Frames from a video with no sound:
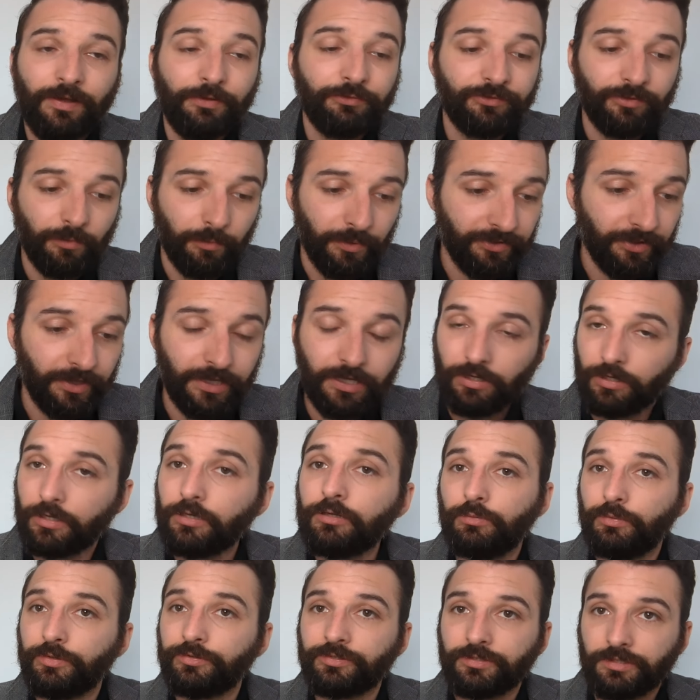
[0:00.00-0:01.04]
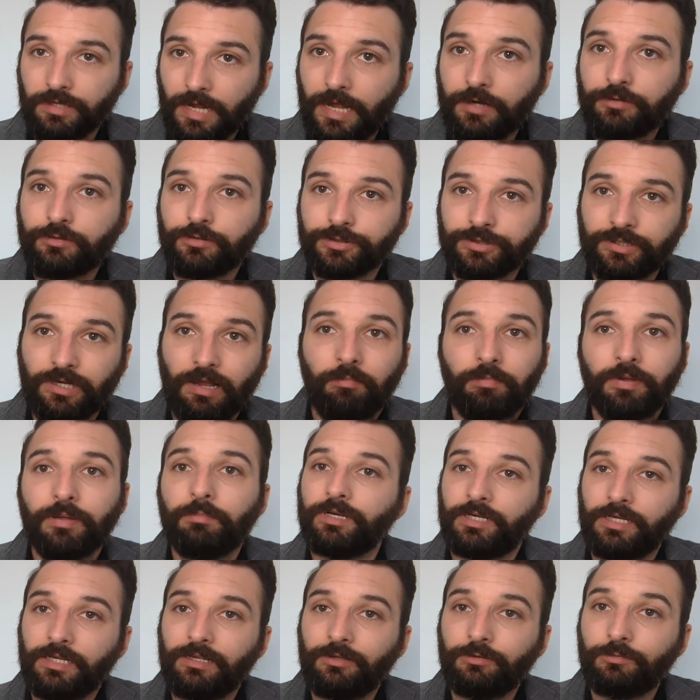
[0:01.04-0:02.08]
someone they could, who was a national champion, but
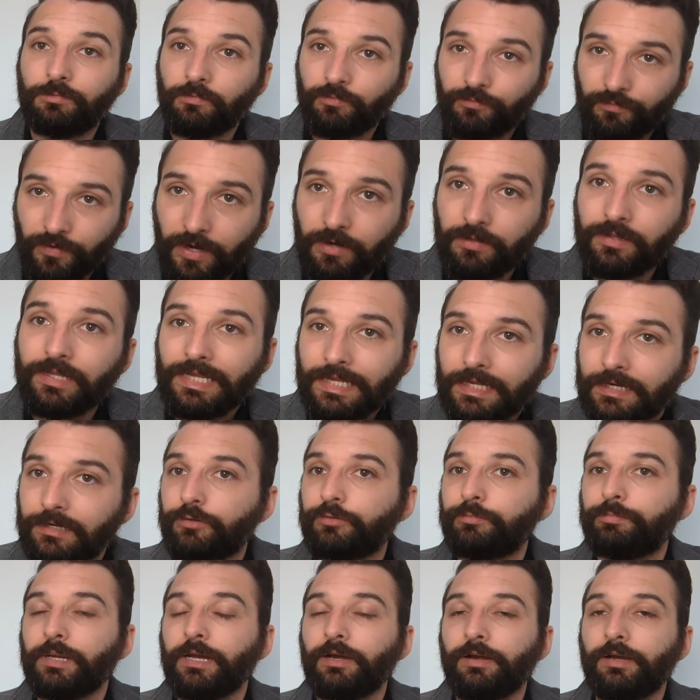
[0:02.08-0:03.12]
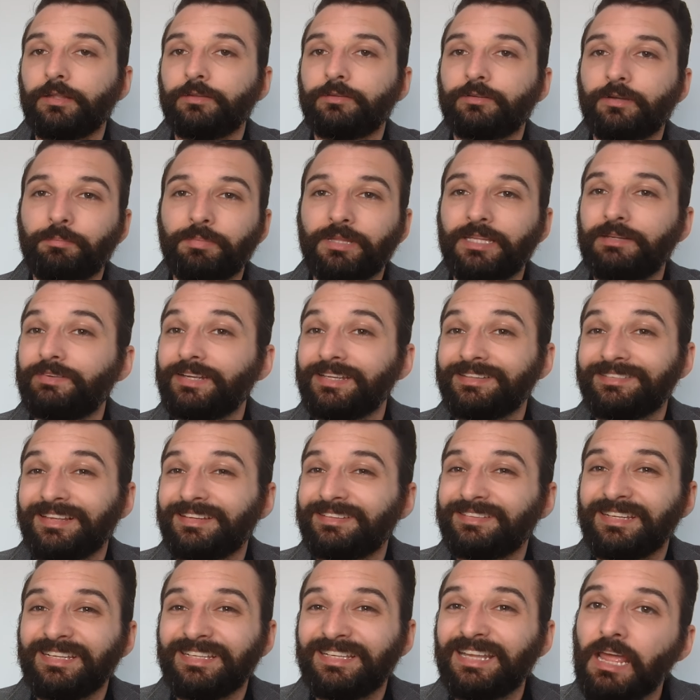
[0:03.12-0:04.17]
he is fairly inexperienced. I believe he has less
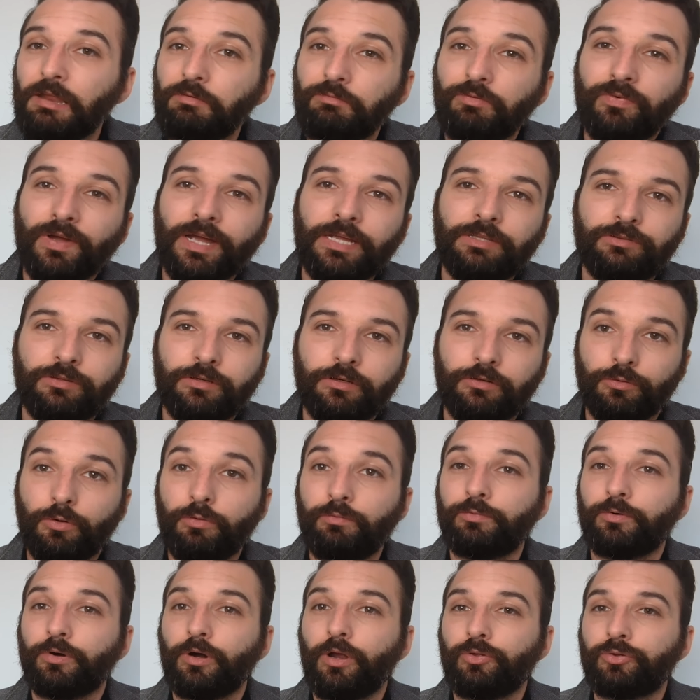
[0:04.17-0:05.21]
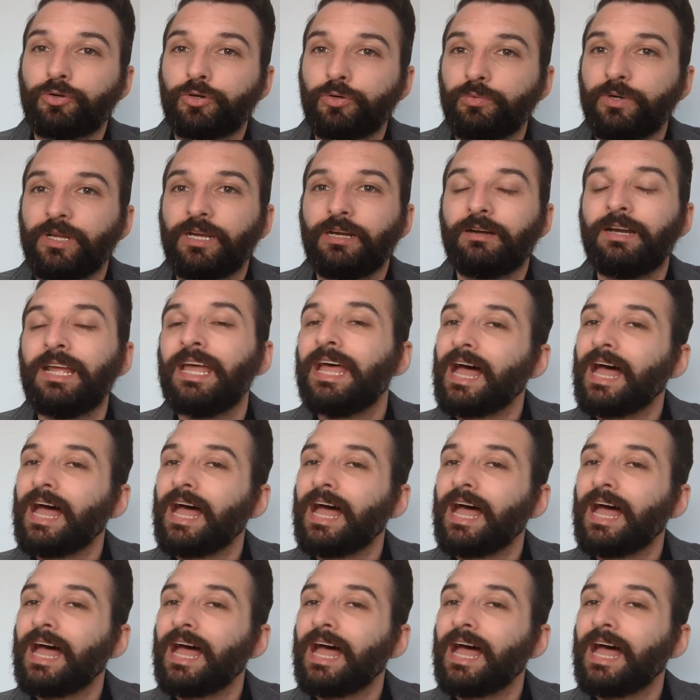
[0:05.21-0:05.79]
than 10 fights in his overall career.